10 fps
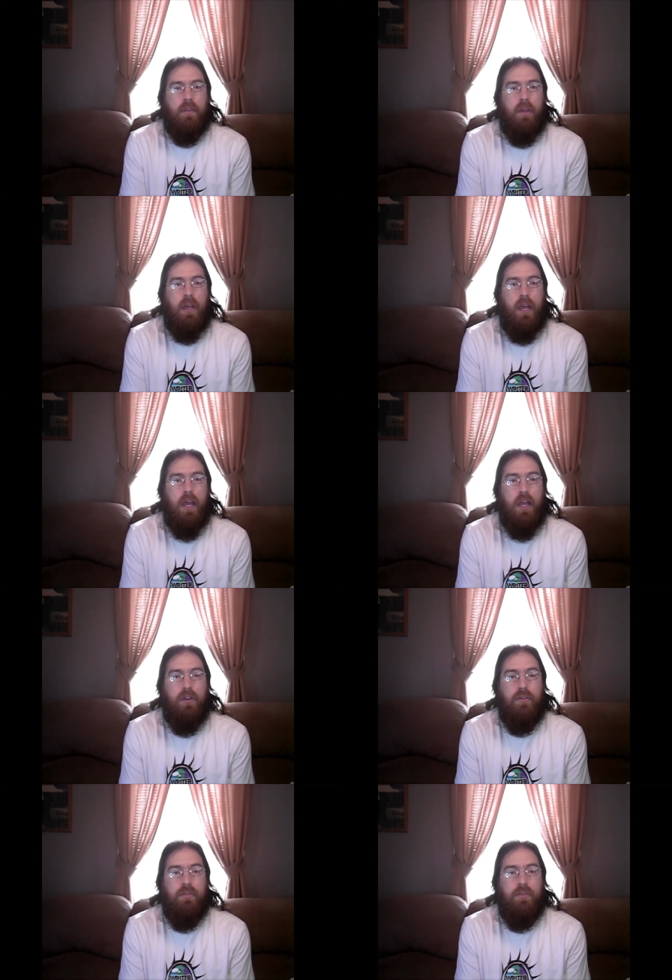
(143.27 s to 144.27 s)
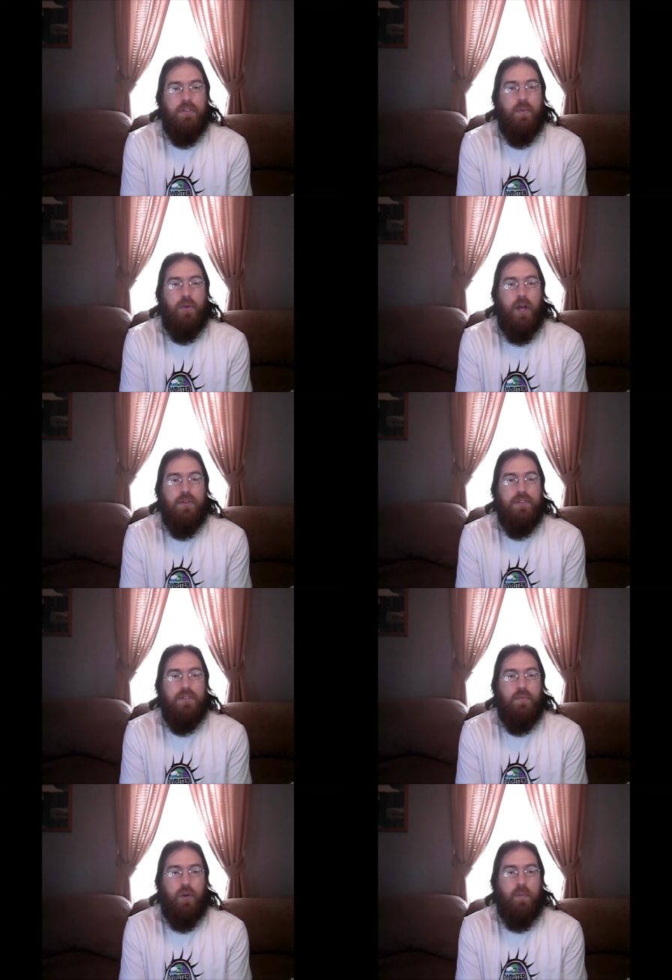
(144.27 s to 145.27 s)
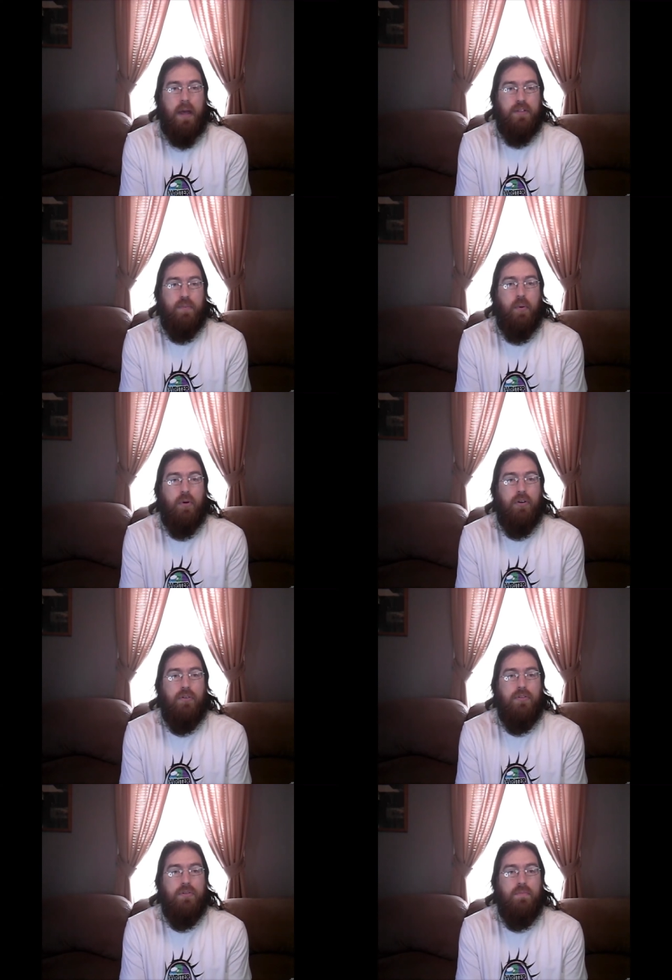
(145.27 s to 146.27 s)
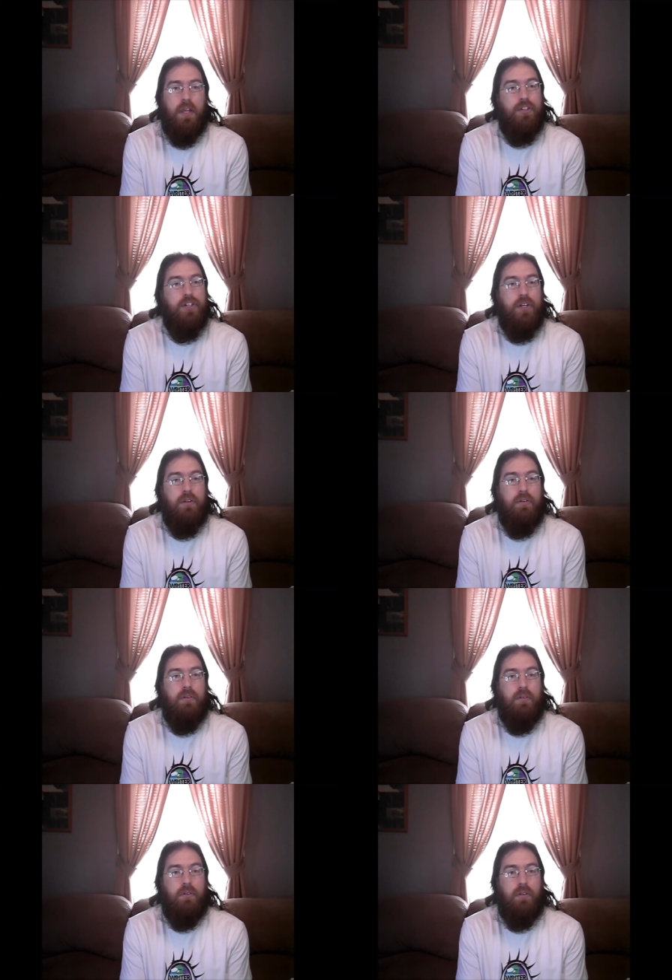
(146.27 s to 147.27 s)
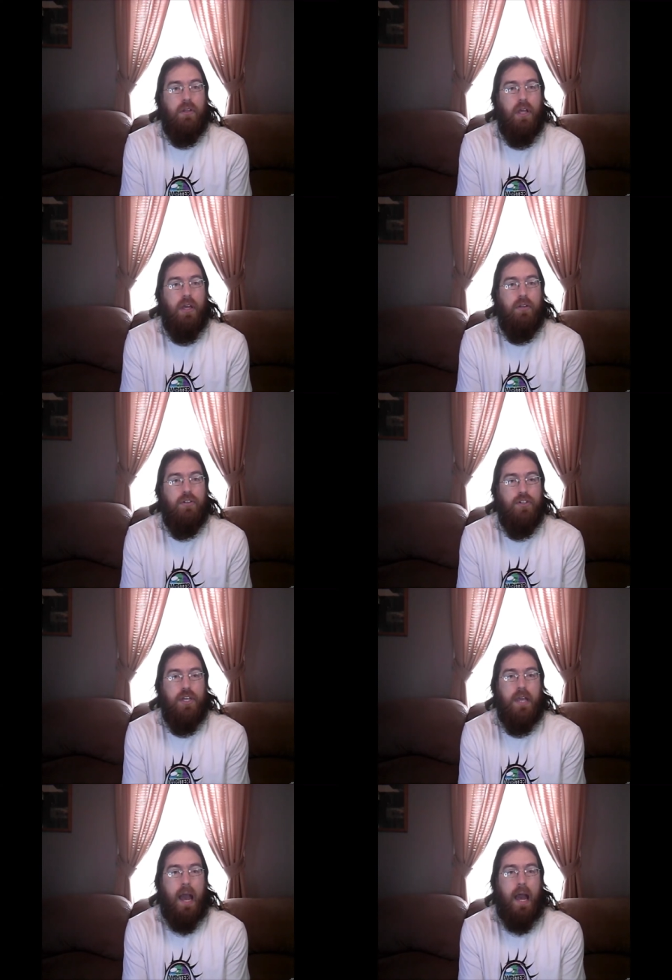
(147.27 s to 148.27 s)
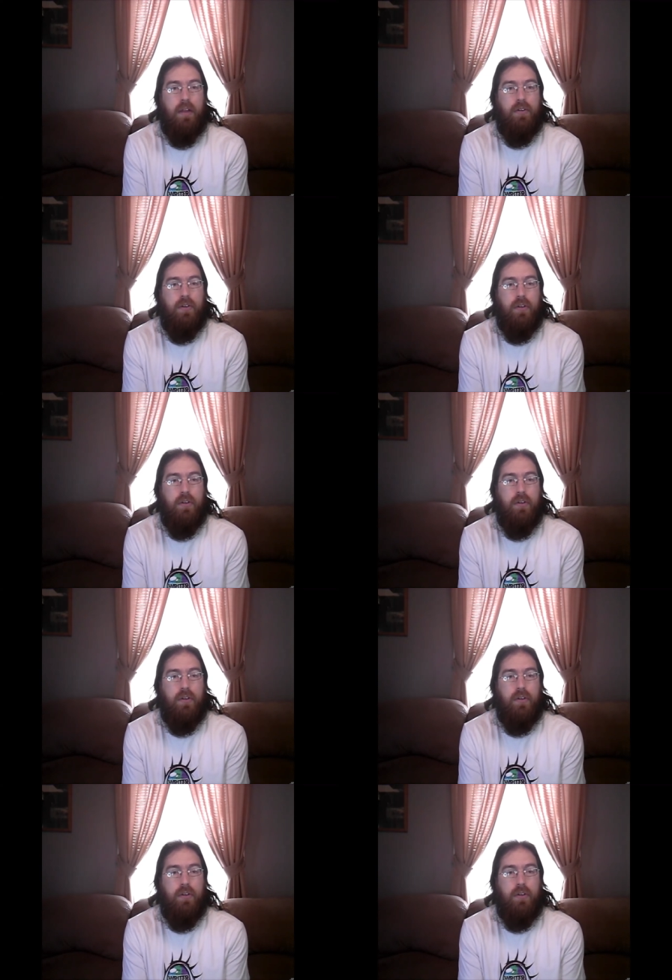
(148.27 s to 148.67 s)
And someone else, one of my supporters, mentioned that she got